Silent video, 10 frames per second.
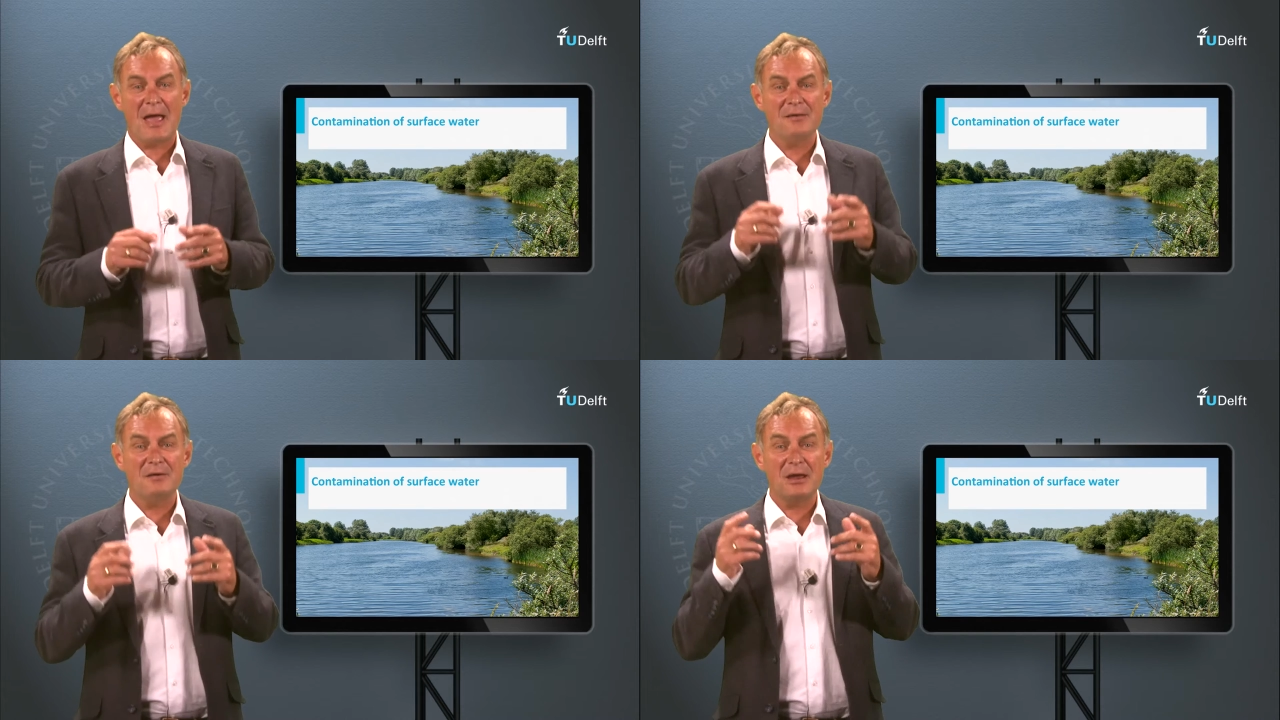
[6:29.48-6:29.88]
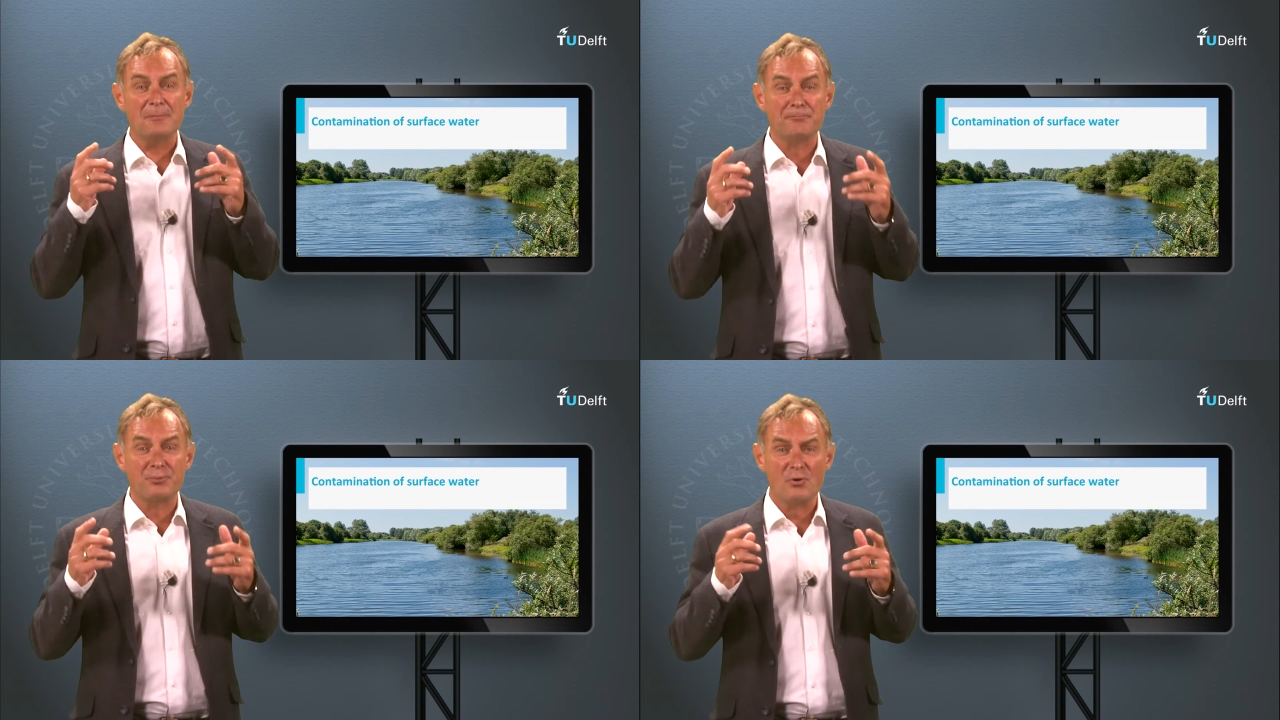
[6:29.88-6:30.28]
and the
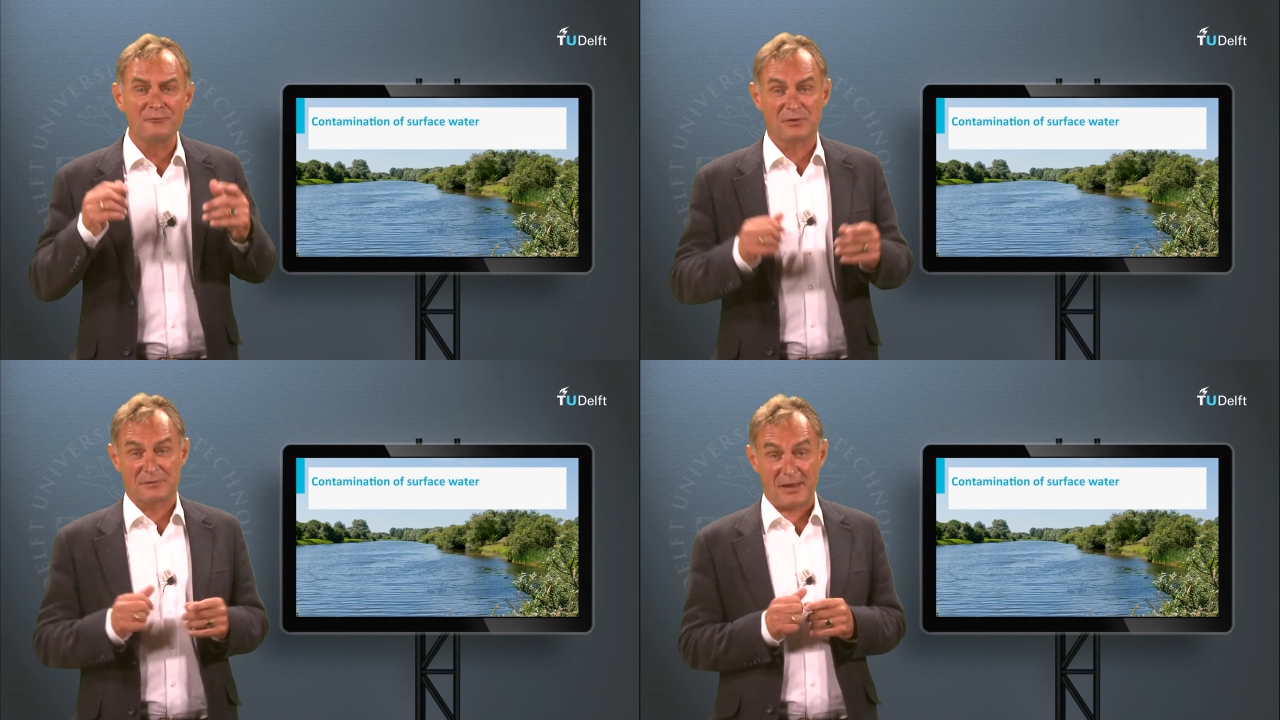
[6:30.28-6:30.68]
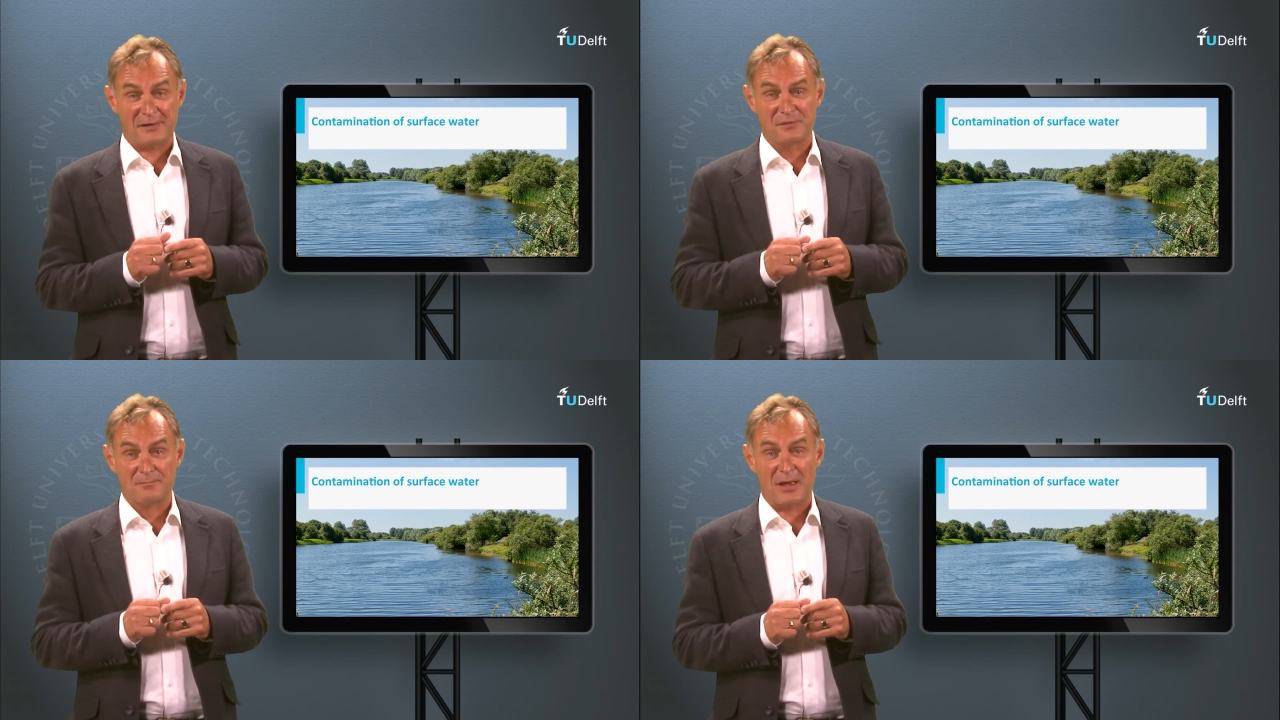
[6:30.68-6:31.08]
improved
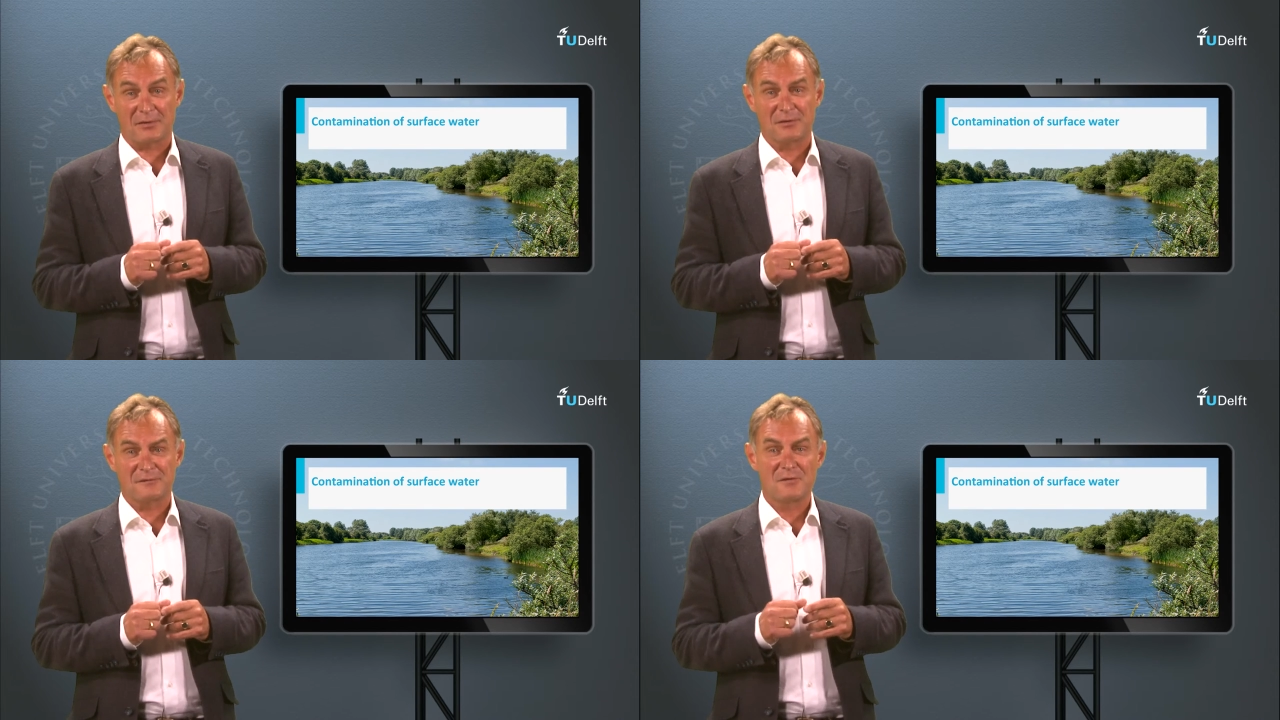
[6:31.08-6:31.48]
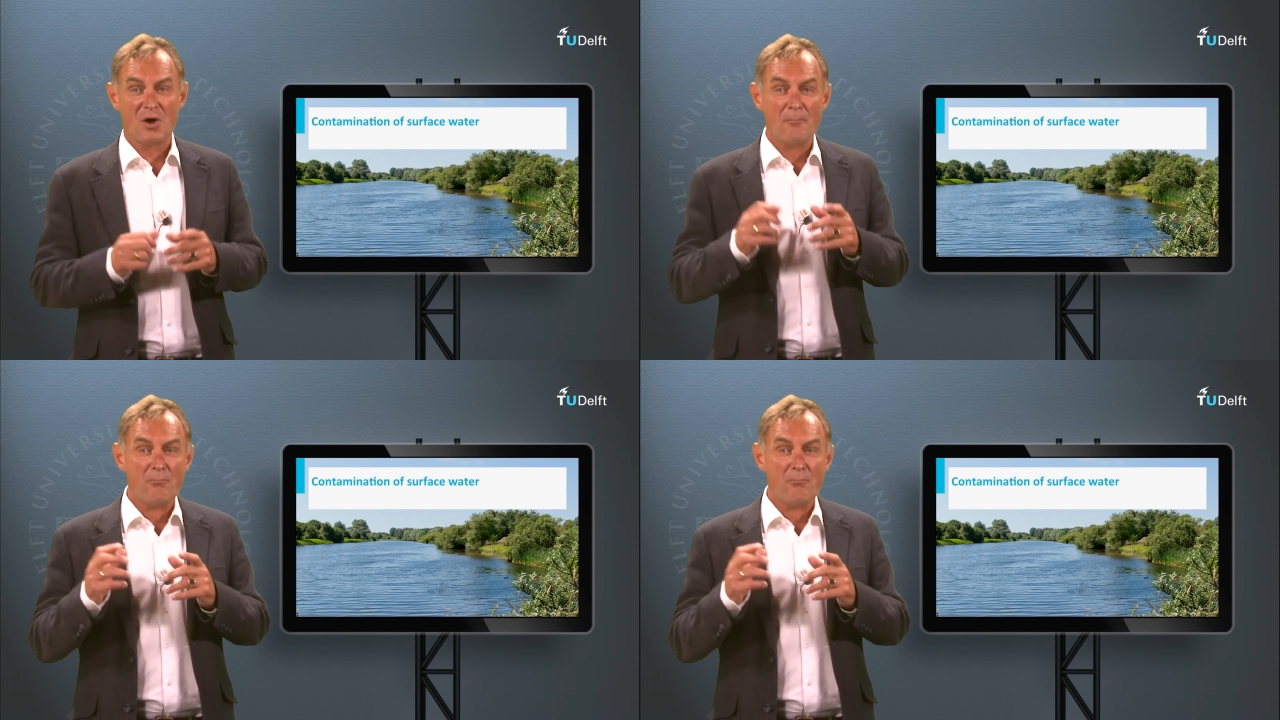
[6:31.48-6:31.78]
detection methods,